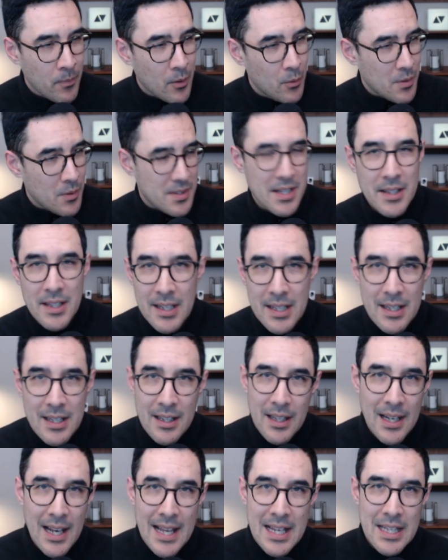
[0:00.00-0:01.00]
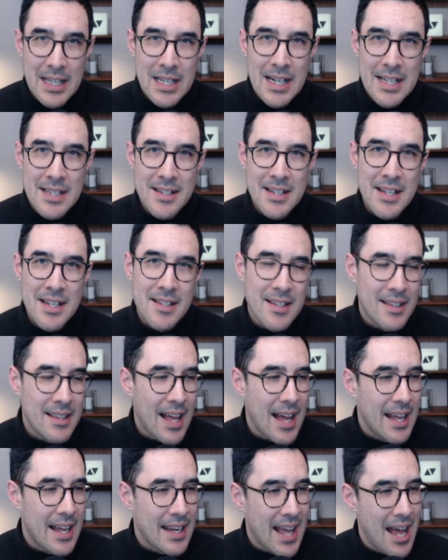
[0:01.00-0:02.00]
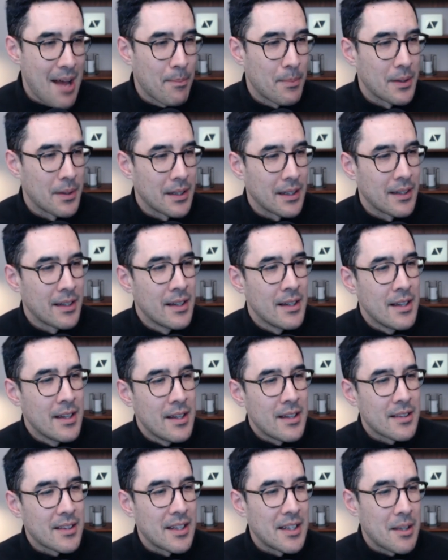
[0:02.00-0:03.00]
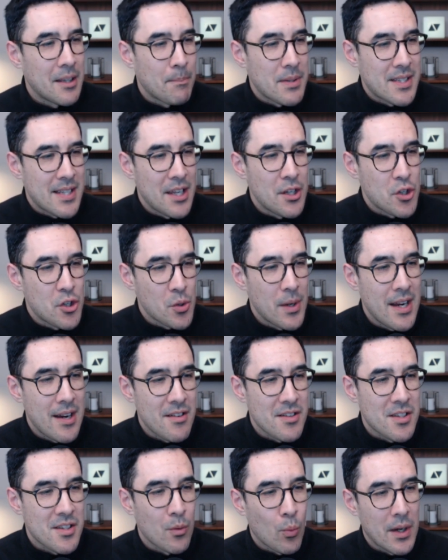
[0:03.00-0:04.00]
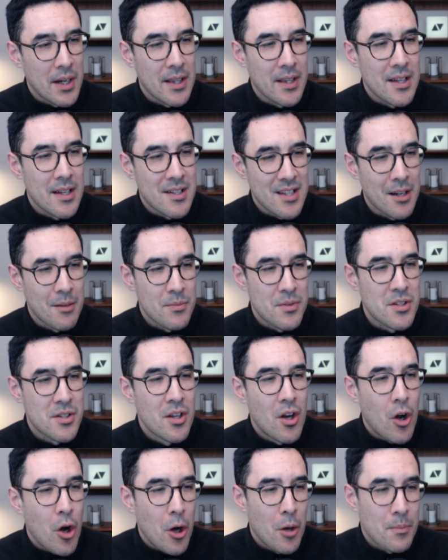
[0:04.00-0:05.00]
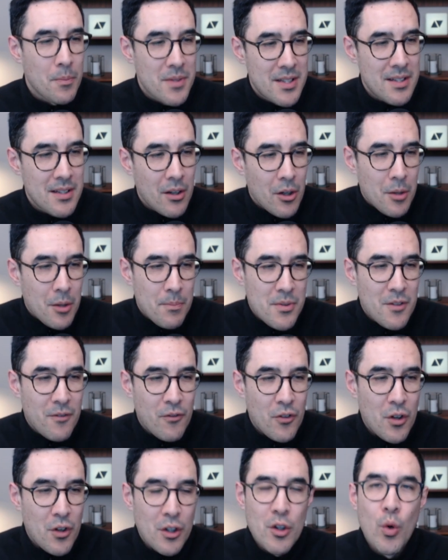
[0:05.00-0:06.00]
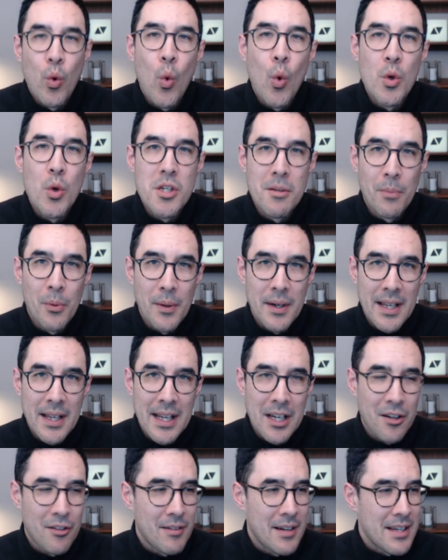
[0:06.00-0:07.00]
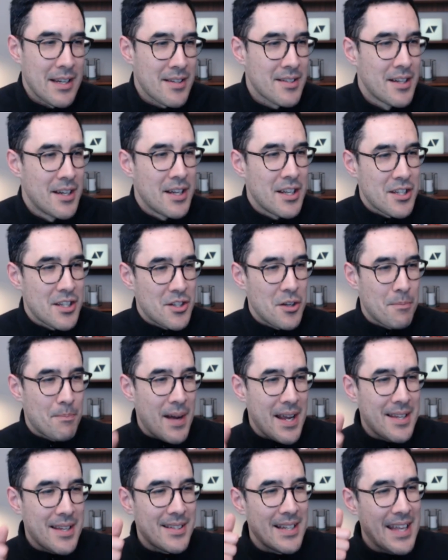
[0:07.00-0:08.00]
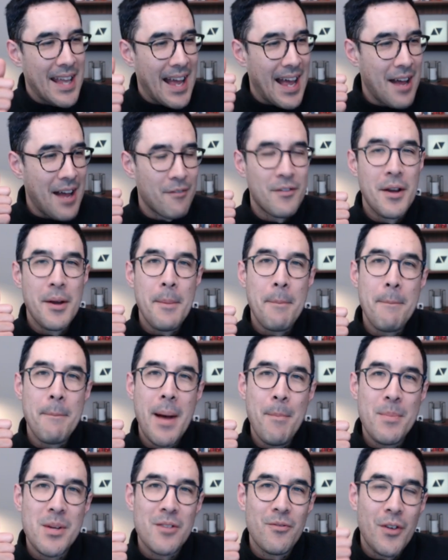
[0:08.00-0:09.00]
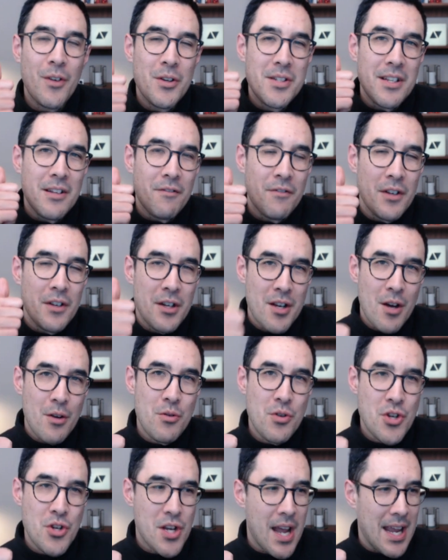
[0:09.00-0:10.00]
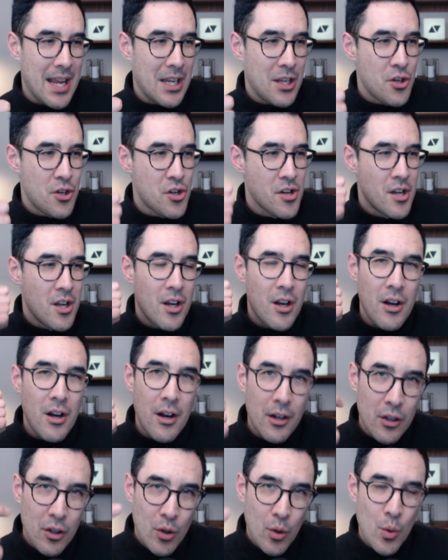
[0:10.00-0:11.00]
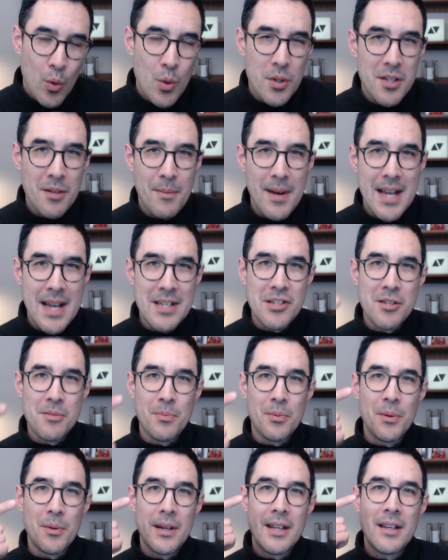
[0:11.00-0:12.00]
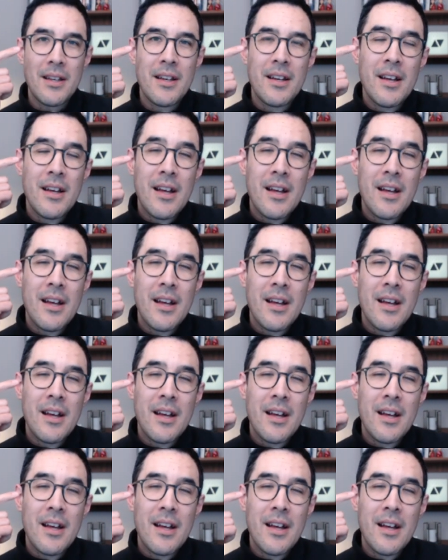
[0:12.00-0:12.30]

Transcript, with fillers: was it the late 90s that had happened, then the potential here is that one of the dubs opts for a 1/4 point increase. So you'd basically have members voting for no change, a 1/4 basis point,